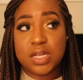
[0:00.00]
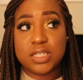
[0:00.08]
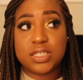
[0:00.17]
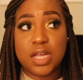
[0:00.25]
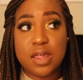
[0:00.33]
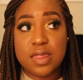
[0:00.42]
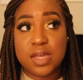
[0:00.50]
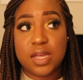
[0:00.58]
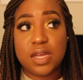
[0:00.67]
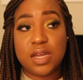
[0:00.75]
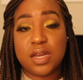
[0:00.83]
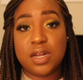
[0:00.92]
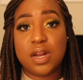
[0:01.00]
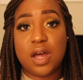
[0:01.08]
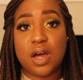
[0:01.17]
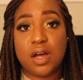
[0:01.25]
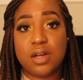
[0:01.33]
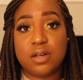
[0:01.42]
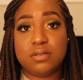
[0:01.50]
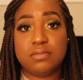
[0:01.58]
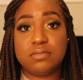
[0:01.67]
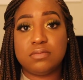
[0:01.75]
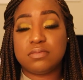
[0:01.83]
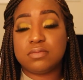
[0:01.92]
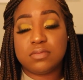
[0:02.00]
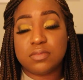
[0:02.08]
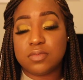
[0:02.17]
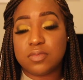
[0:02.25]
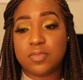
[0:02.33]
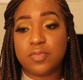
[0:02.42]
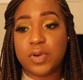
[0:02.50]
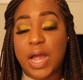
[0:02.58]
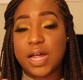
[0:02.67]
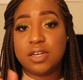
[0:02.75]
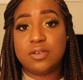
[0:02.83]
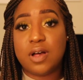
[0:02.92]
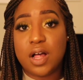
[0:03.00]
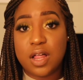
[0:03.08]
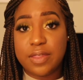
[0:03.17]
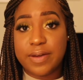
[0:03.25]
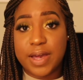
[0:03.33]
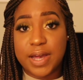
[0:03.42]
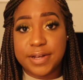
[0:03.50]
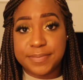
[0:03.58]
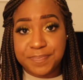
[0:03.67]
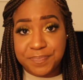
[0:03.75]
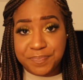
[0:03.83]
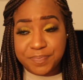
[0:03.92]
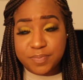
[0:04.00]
So then I do all that.